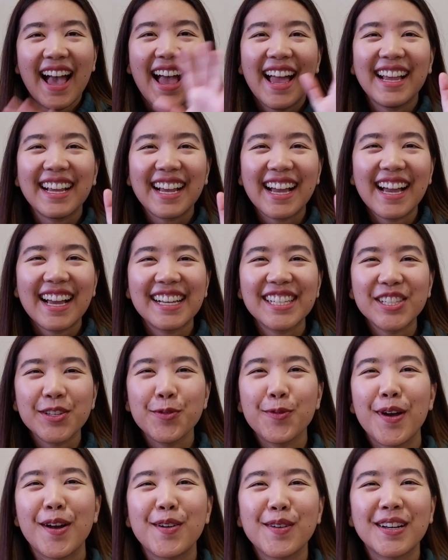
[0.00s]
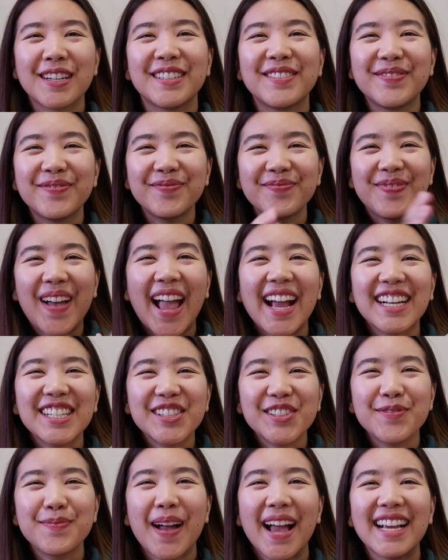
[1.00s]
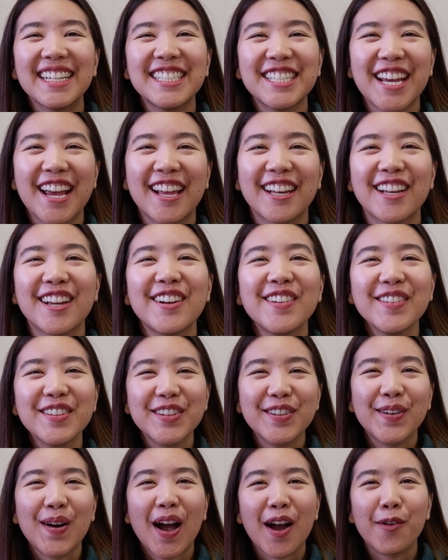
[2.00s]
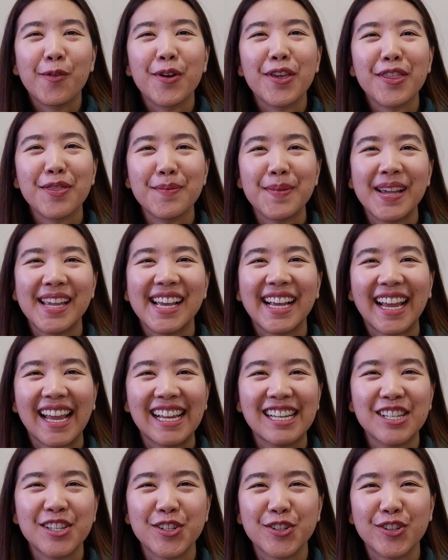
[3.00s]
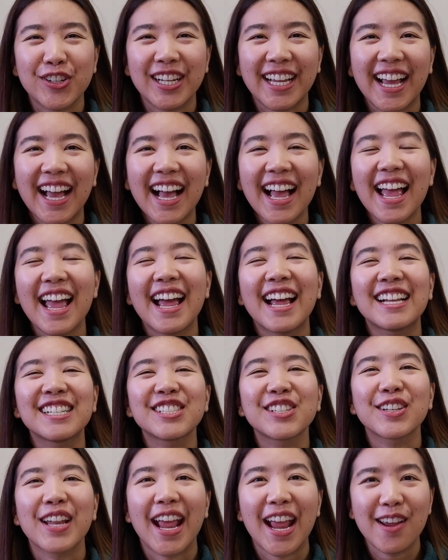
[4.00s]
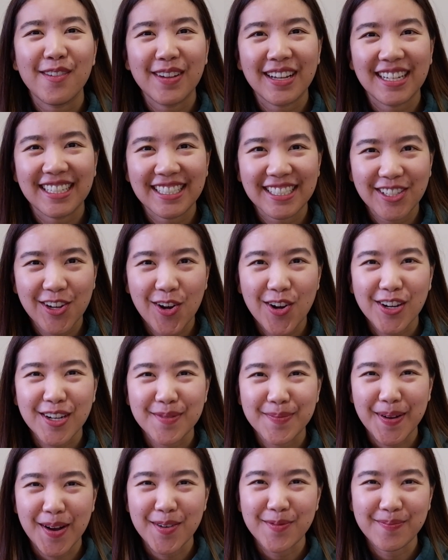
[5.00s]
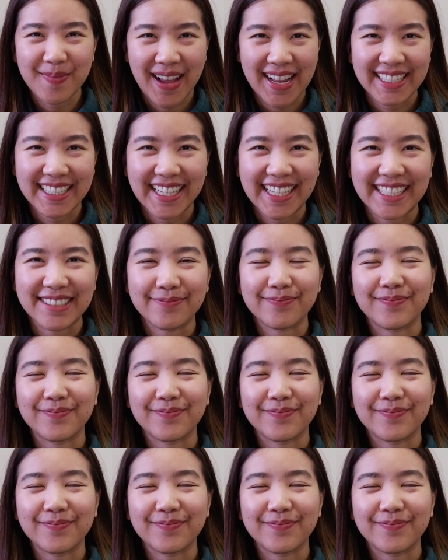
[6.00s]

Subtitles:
Hi guys, welcome back to my channel. You are with me again, Julia, and today we're gonna talk about money.